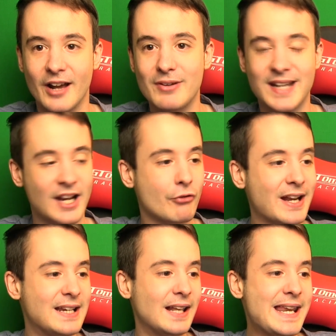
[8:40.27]
You know, is it a
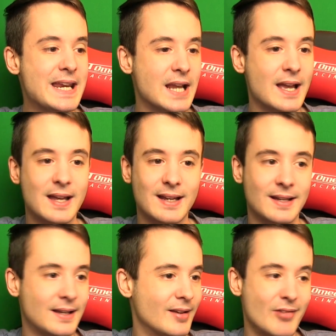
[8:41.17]
cracking league?
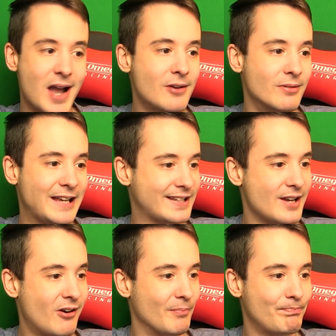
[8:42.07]
No,
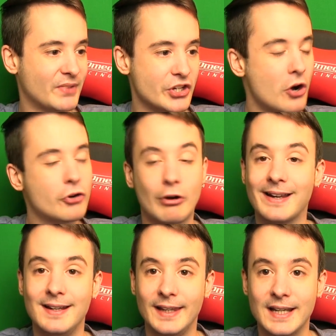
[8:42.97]
it's not. It's not a
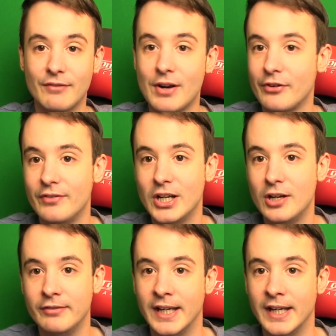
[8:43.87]
cracking league. I've never even heard